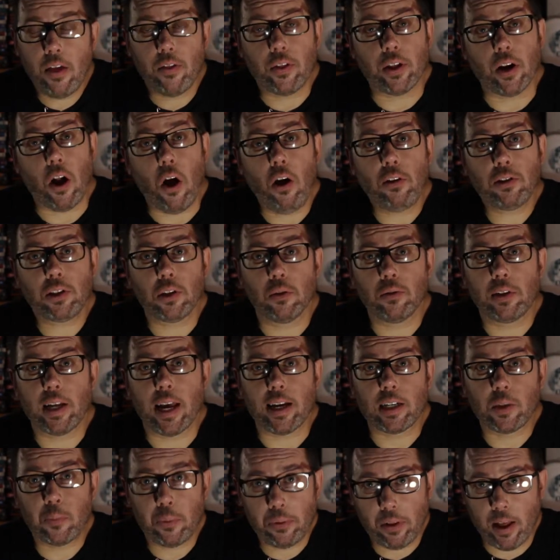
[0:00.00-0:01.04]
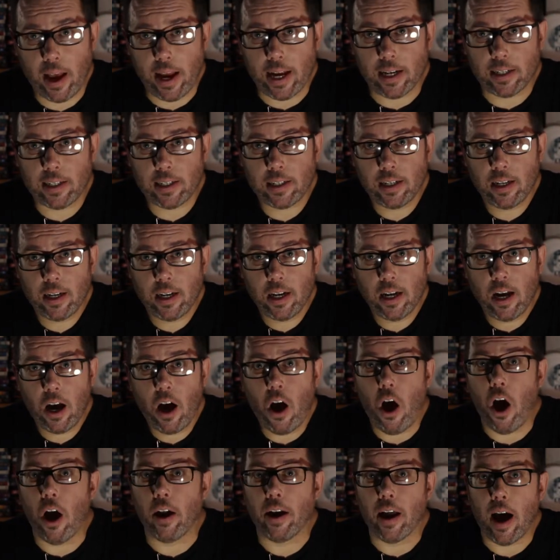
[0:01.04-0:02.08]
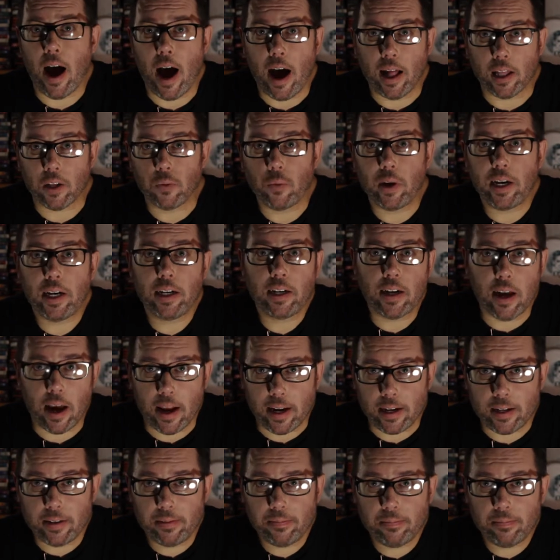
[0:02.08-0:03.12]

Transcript: that also takes place on Halloween night.